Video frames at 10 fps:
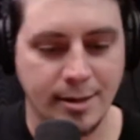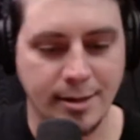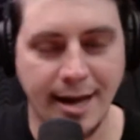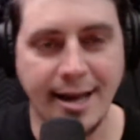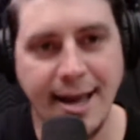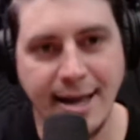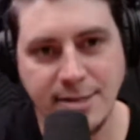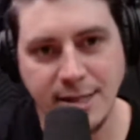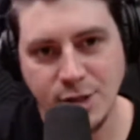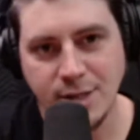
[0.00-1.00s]
I guess
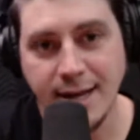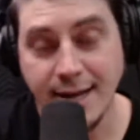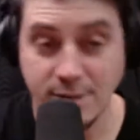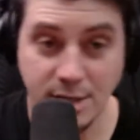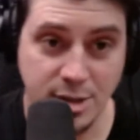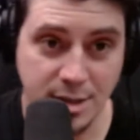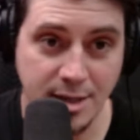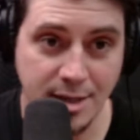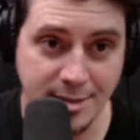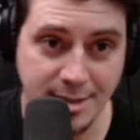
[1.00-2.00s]
I
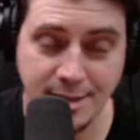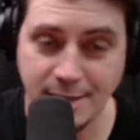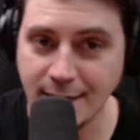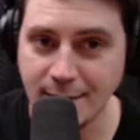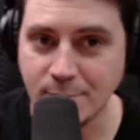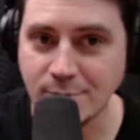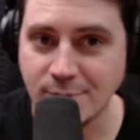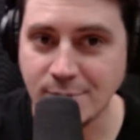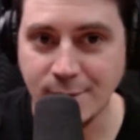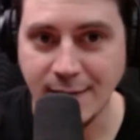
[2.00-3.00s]
should disclaim
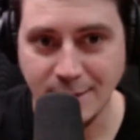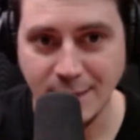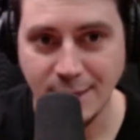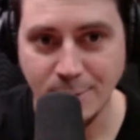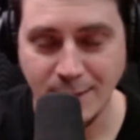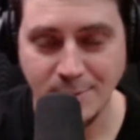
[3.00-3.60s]
too that, you know,